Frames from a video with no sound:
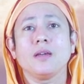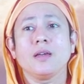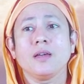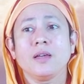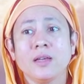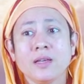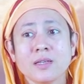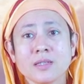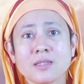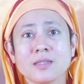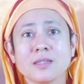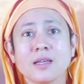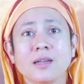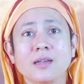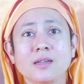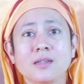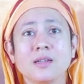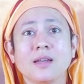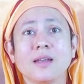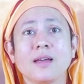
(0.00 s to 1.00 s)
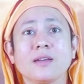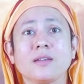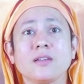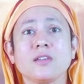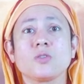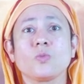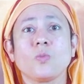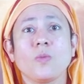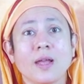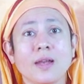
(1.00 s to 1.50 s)
his intellect
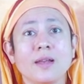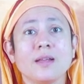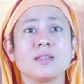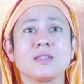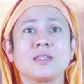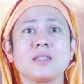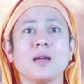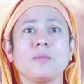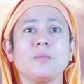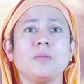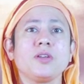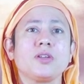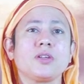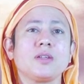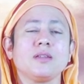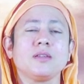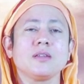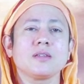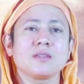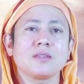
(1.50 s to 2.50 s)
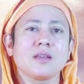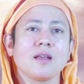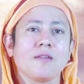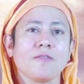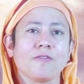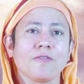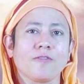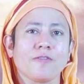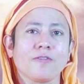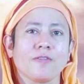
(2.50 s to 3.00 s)
is well established in the
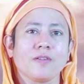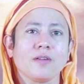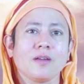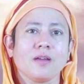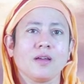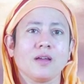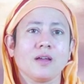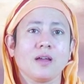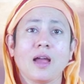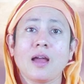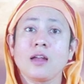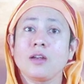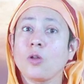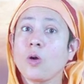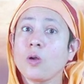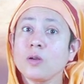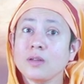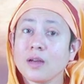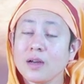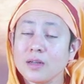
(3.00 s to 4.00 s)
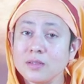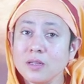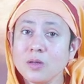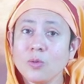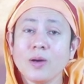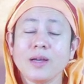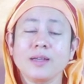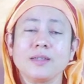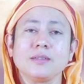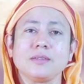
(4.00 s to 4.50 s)
self and not
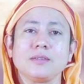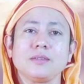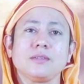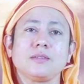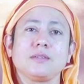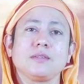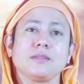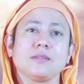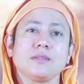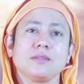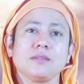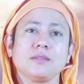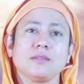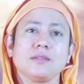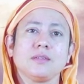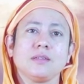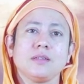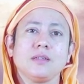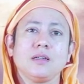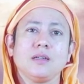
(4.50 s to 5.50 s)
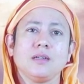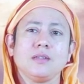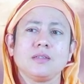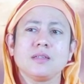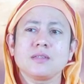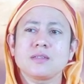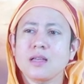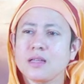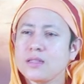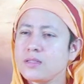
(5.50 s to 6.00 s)
otherwise.
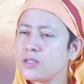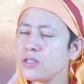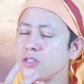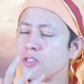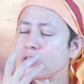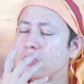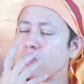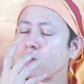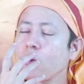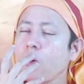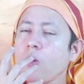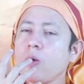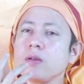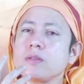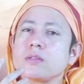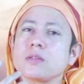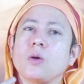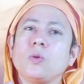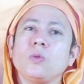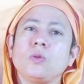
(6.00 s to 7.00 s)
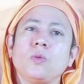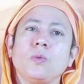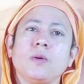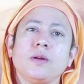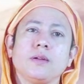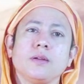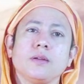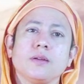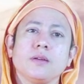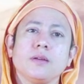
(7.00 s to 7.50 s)
The senses draws
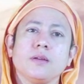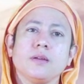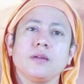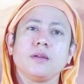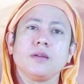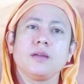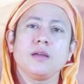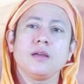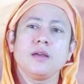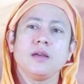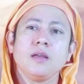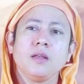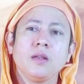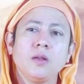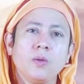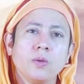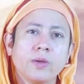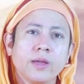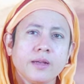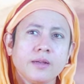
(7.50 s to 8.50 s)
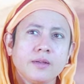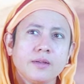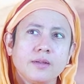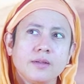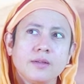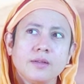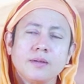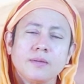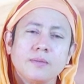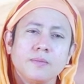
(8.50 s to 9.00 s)
outward. Look at
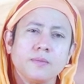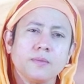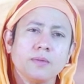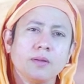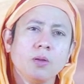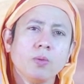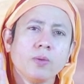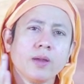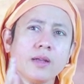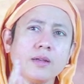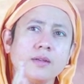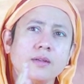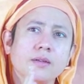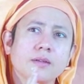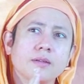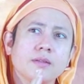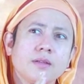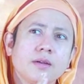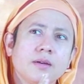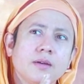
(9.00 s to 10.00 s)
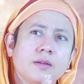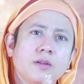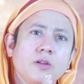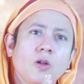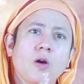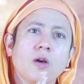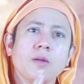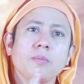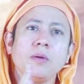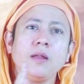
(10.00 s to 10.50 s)
the
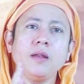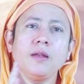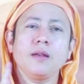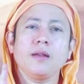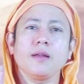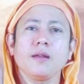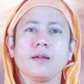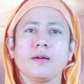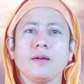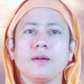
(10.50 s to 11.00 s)
normal